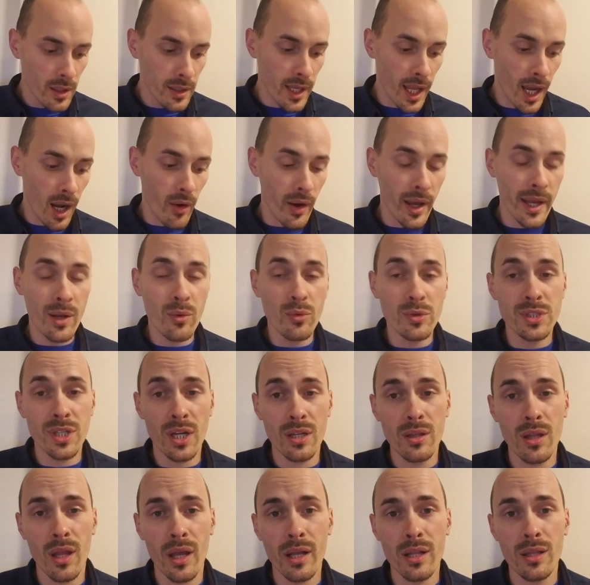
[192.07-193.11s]
Now, and it was
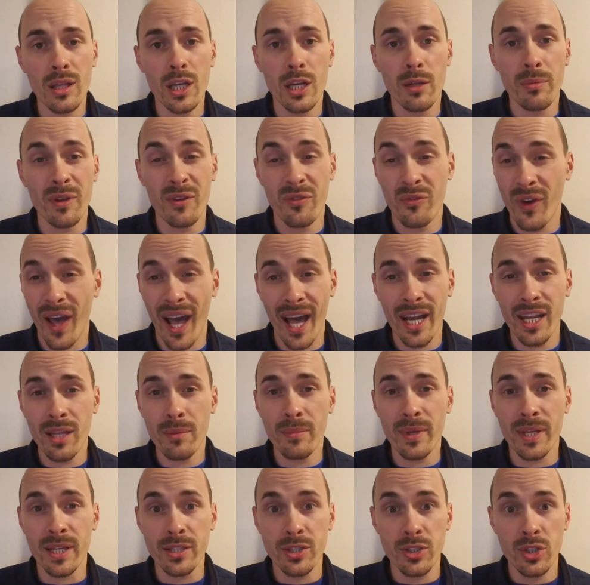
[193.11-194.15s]
unlikely to be fatty
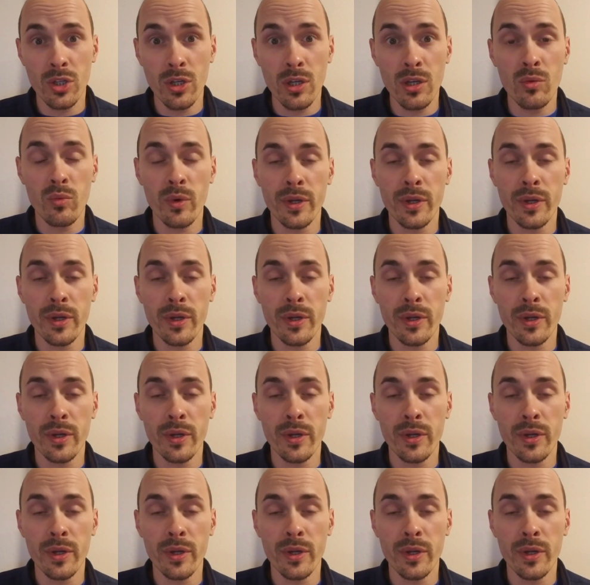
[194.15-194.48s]
meat too.